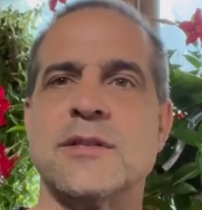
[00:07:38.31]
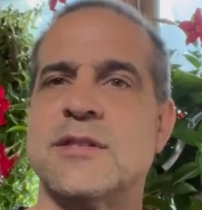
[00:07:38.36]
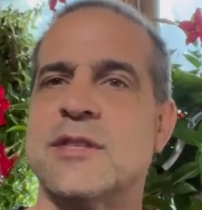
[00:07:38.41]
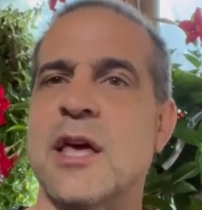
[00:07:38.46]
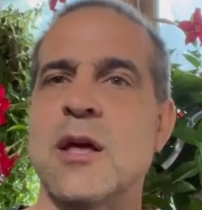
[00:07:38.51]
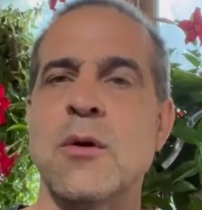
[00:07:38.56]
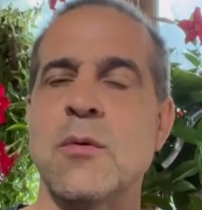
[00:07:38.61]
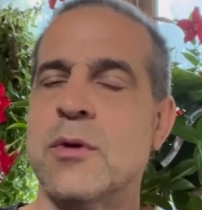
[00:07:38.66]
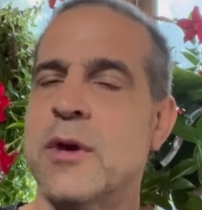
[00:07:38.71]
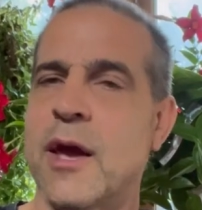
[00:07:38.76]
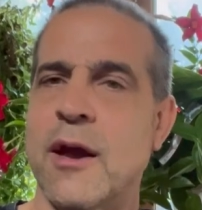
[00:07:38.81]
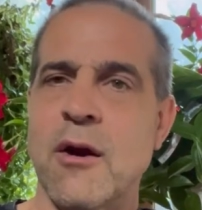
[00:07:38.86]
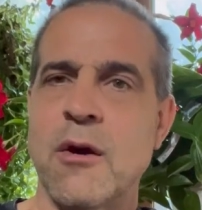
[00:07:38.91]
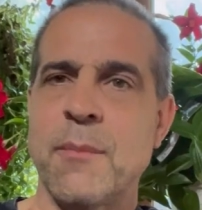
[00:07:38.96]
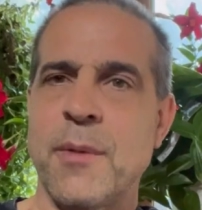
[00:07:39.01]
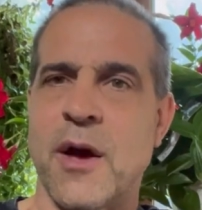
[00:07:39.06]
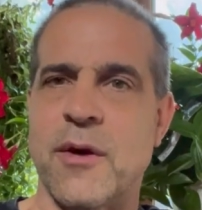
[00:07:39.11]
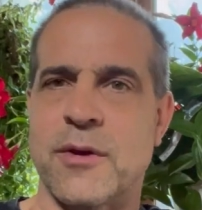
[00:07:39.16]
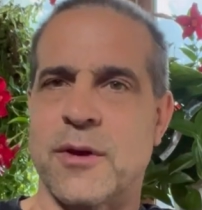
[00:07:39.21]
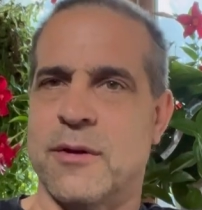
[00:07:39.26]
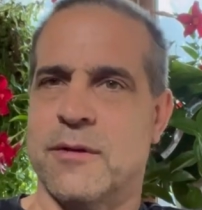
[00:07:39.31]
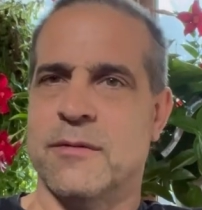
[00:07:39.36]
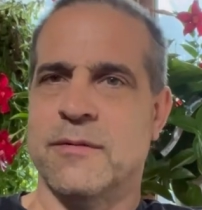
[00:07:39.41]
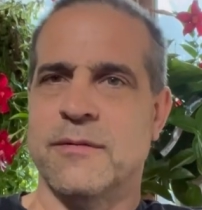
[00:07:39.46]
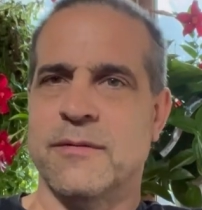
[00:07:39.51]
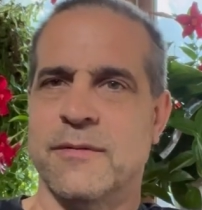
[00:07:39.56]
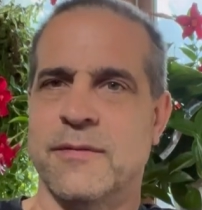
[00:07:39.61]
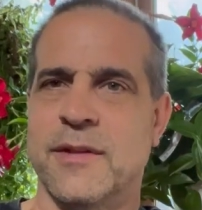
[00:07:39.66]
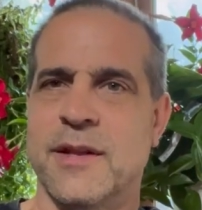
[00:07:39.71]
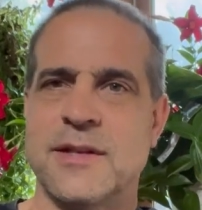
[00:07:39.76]
They don't care about you.
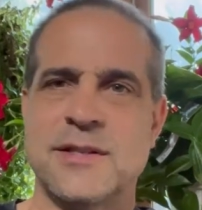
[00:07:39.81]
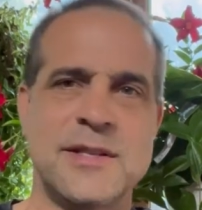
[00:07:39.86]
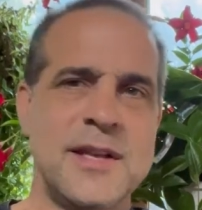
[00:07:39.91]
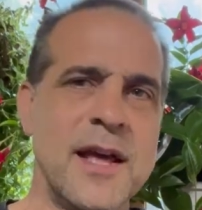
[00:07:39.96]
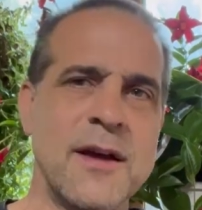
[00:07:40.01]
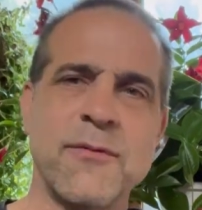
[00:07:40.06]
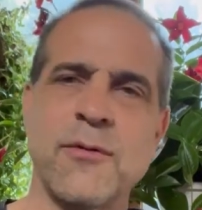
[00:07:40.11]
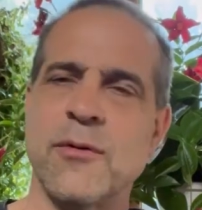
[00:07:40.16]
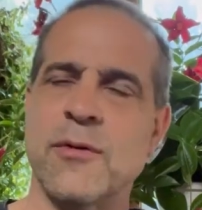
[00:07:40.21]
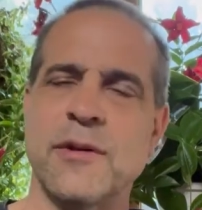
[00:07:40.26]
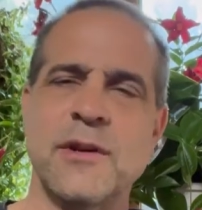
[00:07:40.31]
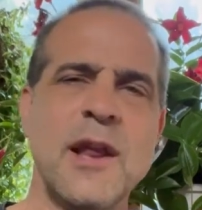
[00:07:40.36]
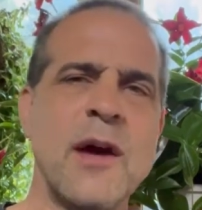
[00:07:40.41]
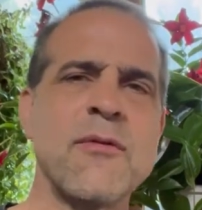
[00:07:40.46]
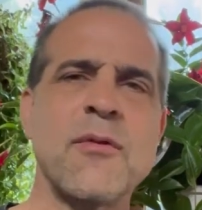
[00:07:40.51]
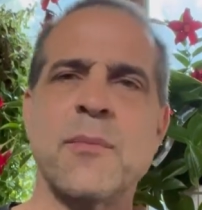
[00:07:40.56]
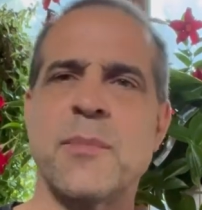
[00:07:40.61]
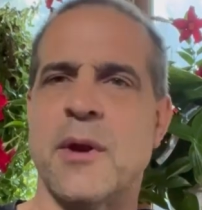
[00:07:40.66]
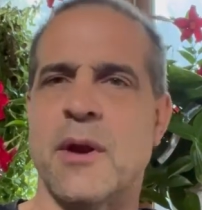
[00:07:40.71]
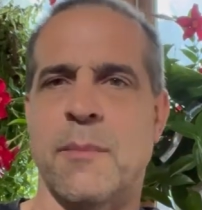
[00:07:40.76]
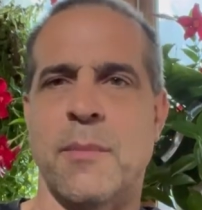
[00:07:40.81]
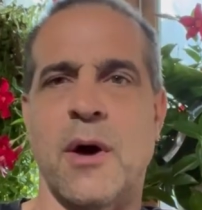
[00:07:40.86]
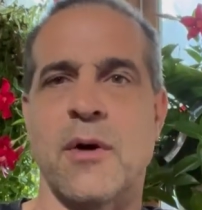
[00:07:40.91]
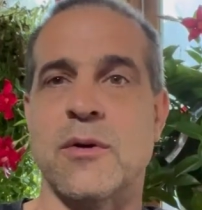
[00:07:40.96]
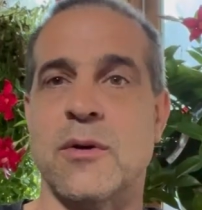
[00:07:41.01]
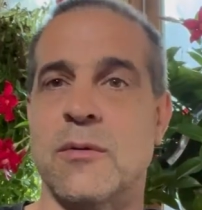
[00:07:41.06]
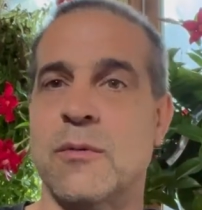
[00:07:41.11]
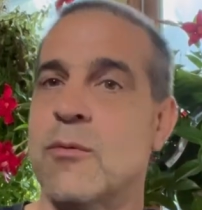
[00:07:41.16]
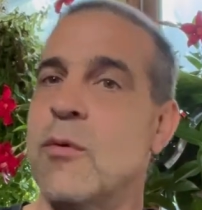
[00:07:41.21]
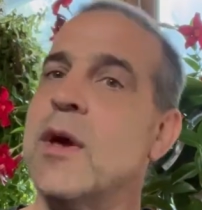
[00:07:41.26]
It's never been about
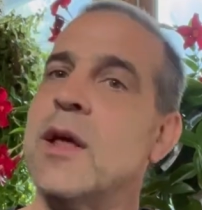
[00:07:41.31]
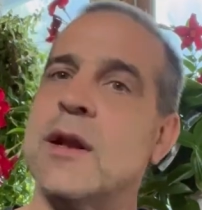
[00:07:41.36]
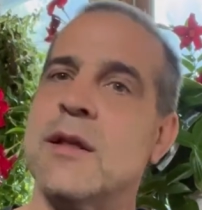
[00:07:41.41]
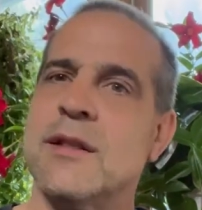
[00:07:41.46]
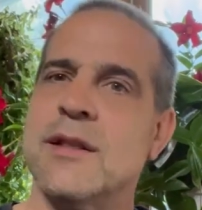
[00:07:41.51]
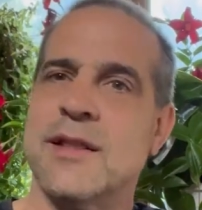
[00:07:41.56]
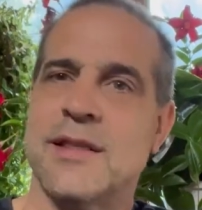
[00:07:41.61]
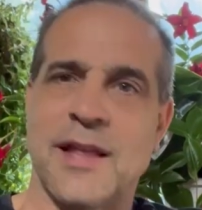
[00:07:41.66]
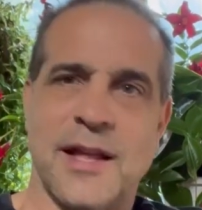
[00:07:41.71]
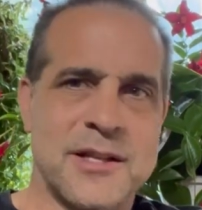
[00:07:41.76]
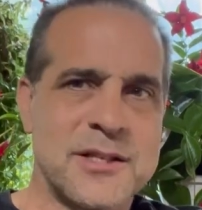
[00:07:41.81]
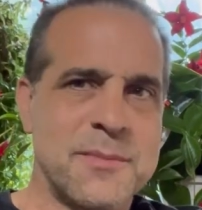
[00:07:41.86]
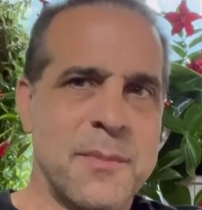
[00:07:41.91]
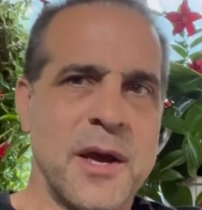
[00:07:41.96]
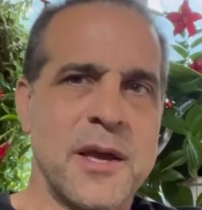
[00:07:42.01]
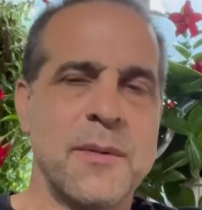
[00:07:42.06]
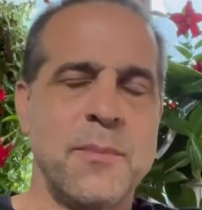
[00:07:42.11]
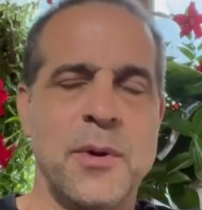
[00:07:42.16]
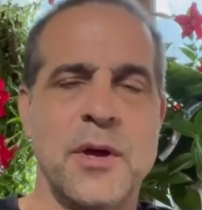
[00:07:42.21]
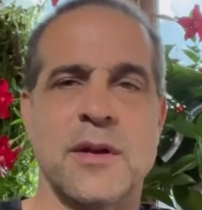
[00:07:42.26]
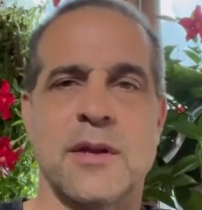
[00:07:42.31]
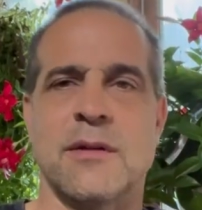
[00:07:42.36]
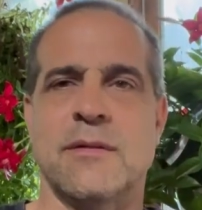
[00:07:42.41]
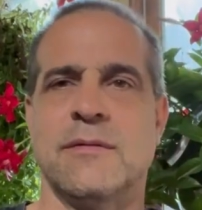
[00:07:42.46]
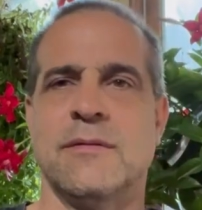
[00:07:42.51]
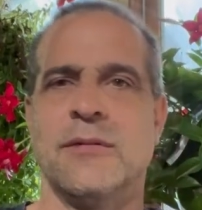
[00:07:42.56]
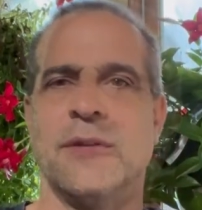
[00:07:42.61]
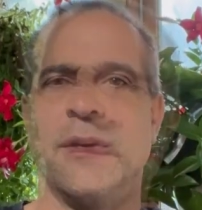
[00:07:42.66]
you. Granted, that's my opinion.